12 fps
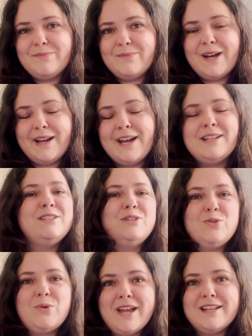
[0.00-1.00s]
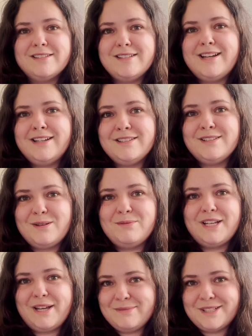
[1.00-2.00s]
I had to do handstands
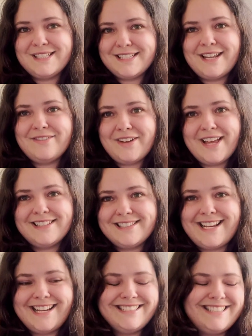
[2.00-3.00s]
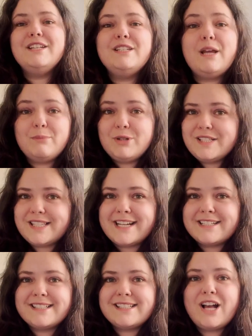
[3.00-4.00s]
sometimes instead of a headstand. Number
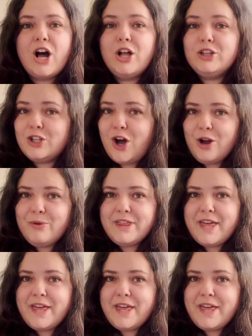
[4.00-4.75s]
6, along with